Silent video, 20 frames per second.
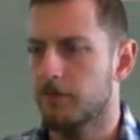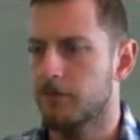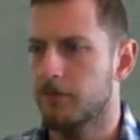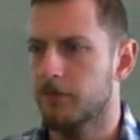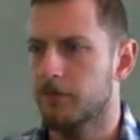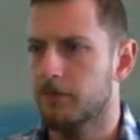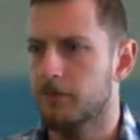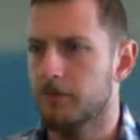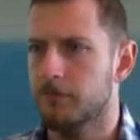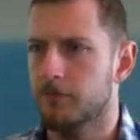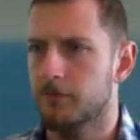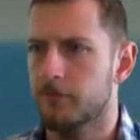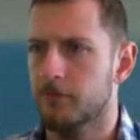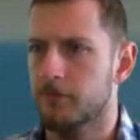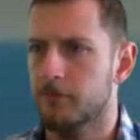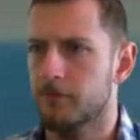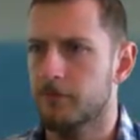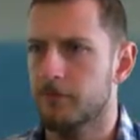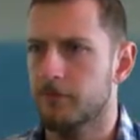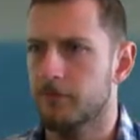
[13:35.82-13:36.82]

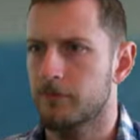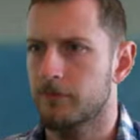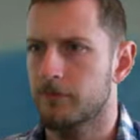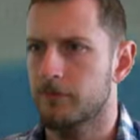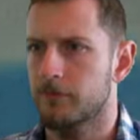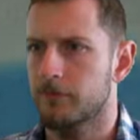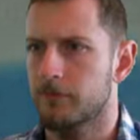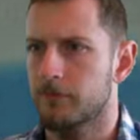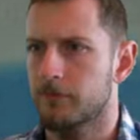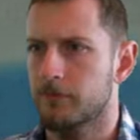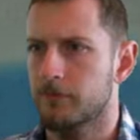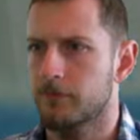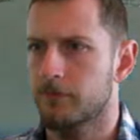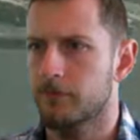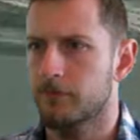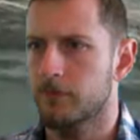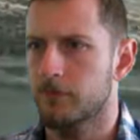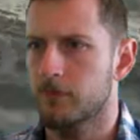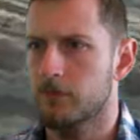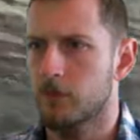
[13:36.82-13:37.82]

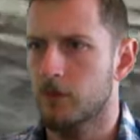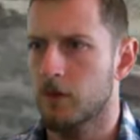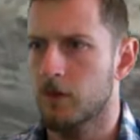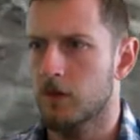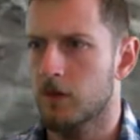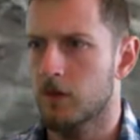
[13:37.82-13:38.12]
(no one is talking)